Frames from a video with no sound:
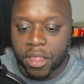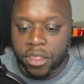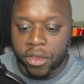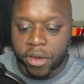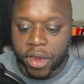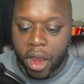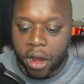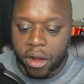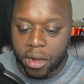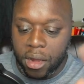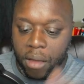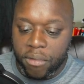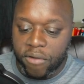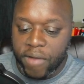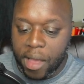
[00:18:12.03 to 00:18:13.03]
There are a
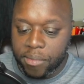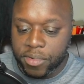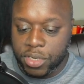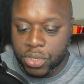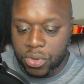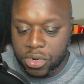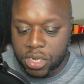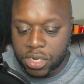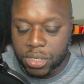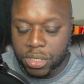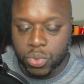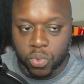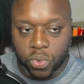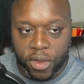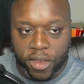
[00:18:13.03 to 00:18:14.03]
number of
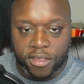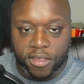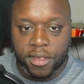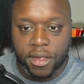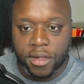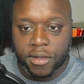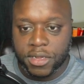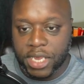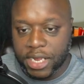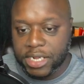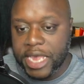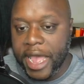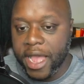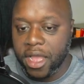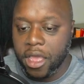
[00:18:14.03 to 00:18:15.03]
opportunities with
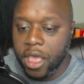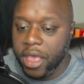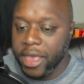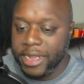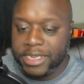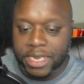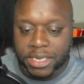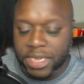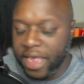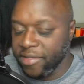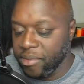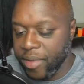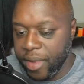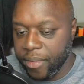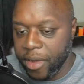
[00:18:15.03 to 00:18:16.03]
TikTok. It doesn't have
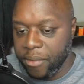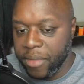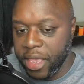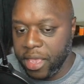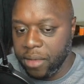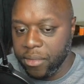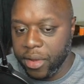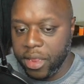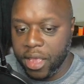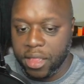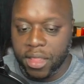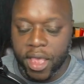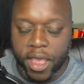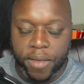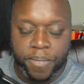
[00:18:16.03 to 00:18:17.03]
to be about making money
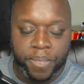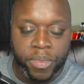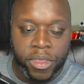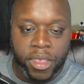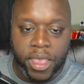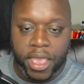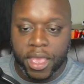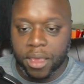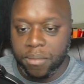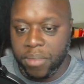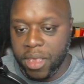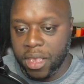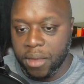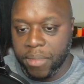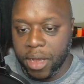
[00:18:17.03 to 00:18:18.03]
online. It can
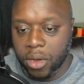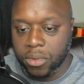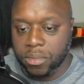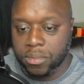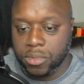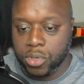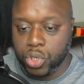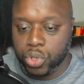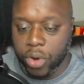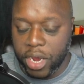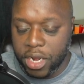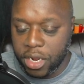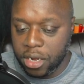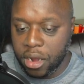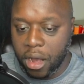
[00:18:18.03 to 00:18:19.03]
be about
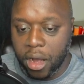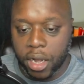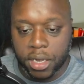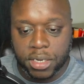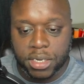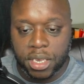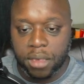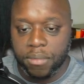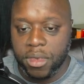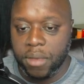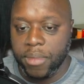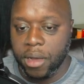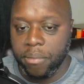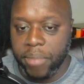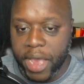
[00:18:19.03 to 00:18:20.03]
training dogs. It can be
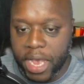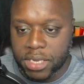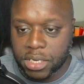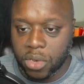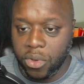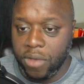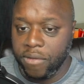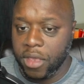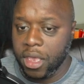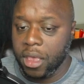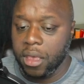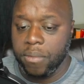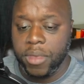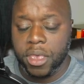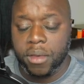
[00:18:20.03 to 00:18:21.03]
about basket weaving. It
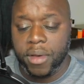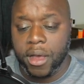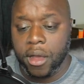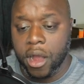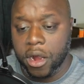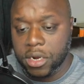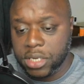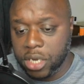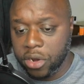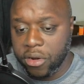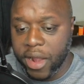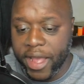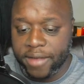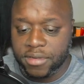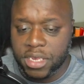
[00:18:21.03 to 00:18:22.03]
can be about arts and
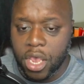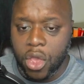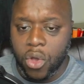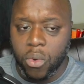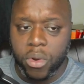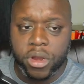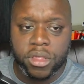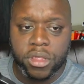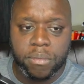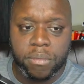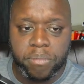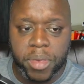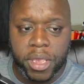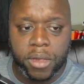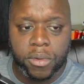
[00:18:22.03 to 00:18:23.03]
crafts. One of the
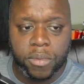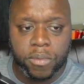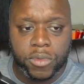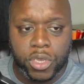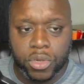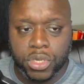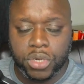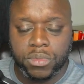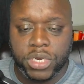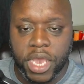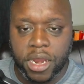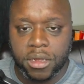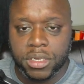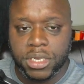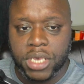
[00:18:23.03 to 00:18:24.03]
big YouTube
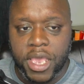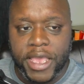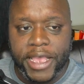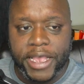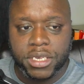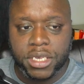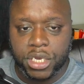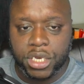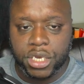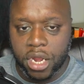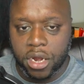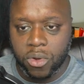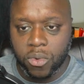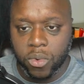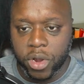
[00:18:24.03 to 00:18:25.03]
channels is a
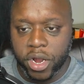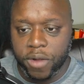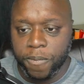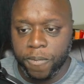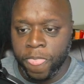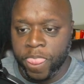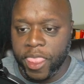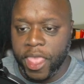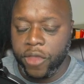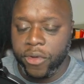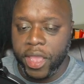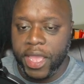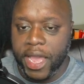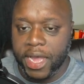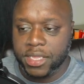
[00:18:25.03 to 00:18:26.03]
channel where they
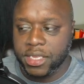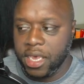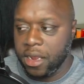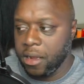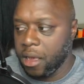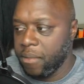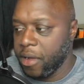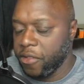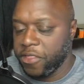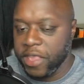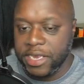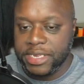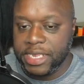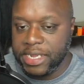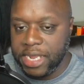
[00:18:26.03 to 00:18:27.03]
create content about
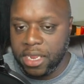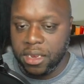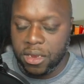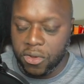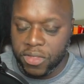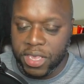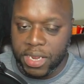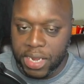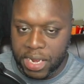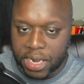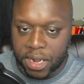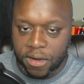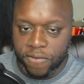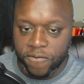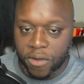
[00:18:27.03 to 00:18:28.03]
things they didn't know they
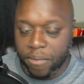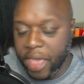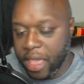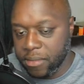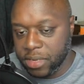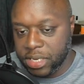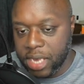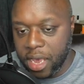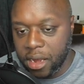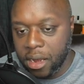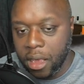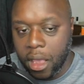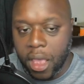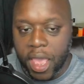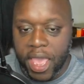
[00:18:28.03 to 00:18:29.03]
needed from
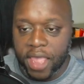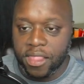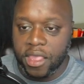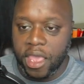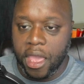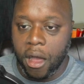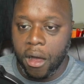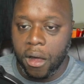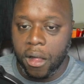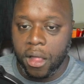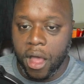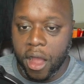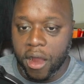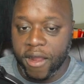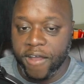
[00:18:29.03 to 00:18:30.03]
Amazon, and they
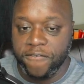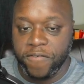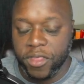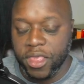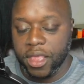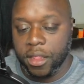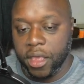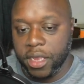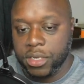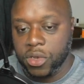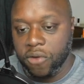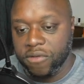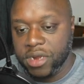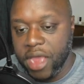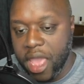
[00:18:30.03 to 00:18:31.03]
all are affiliate links
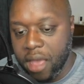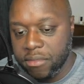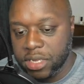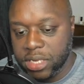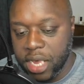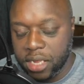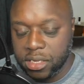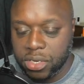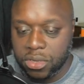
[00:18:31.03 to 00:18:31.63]
over to Amazon.